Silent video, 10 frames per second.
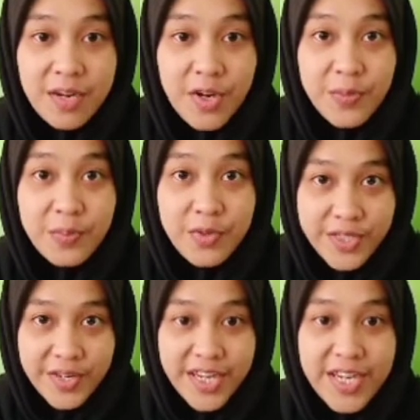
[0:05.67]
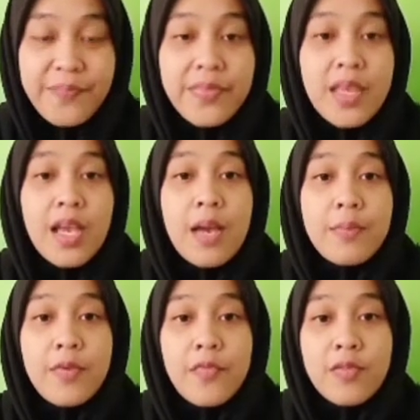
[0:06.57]
about Putri.
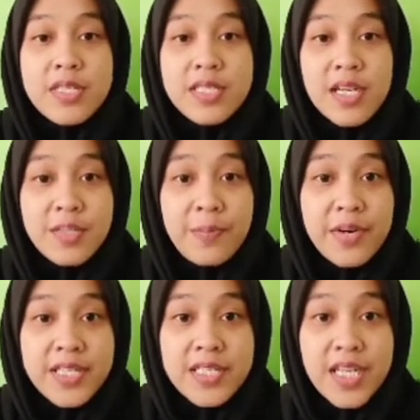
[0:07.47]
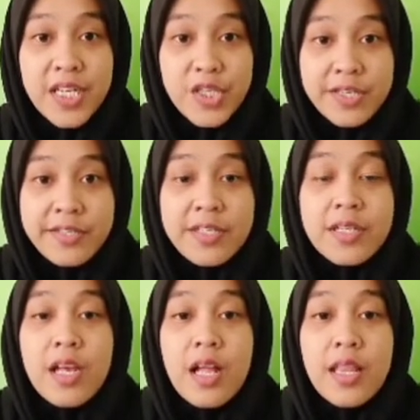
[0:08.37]
Before we start the presentation,
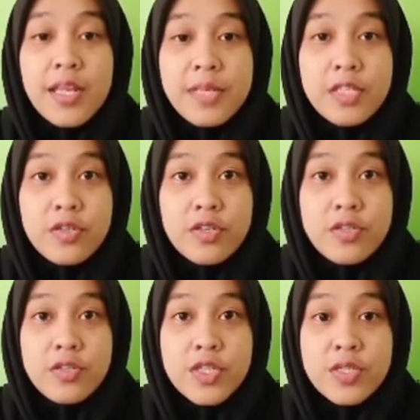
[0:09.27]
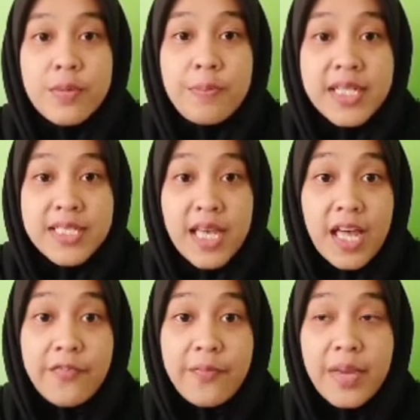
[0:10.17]
let me introduce
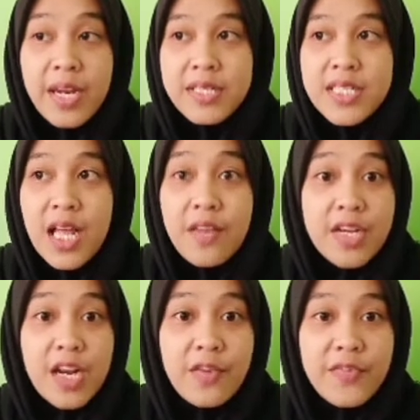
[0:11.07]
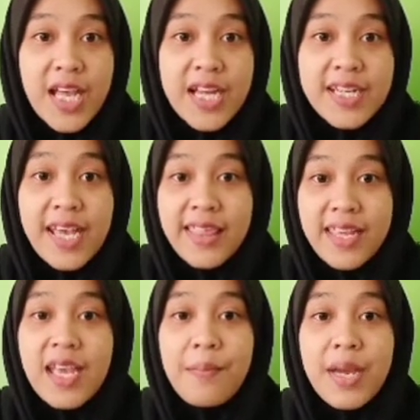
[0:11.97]
myself. My name is Alfina Novita
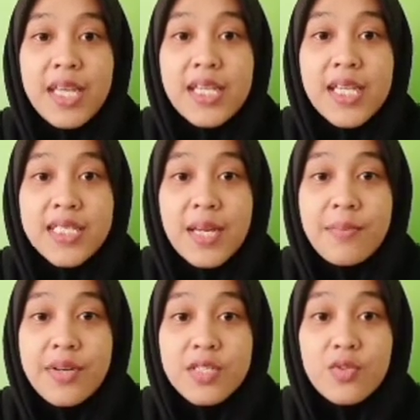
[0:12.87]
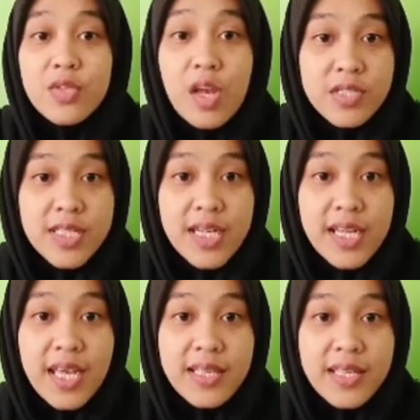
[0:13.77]
Ardiyanti. My index number is
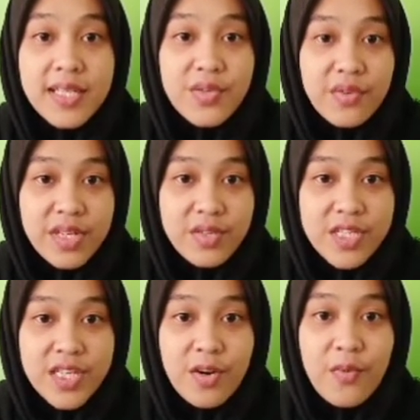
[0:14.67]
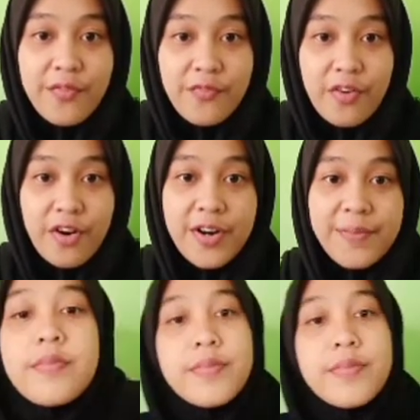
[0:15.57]

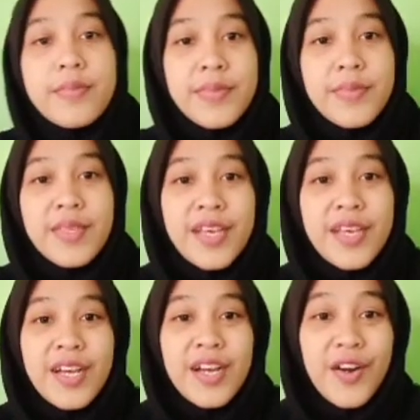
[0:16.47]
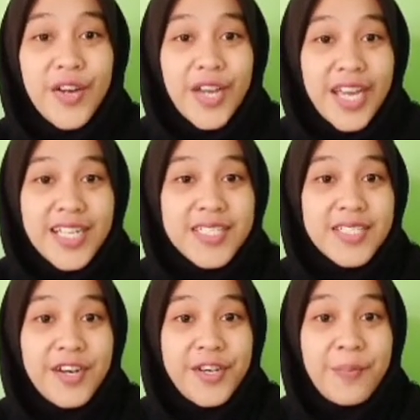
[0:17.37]
2019-32014. Okay, let's
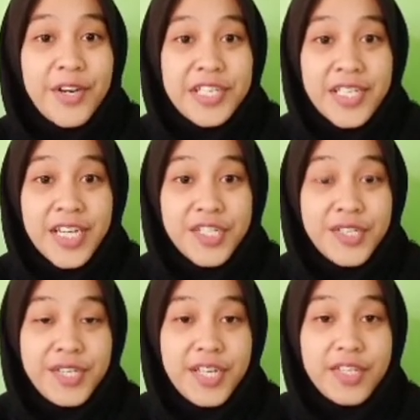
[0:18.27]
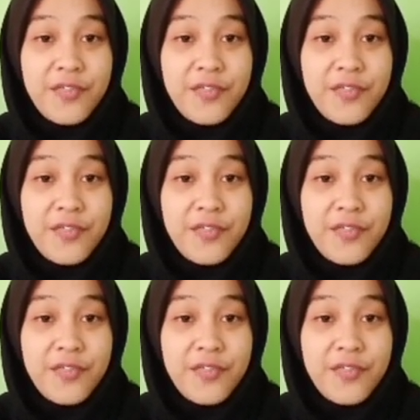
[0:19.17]
start the presentation. And the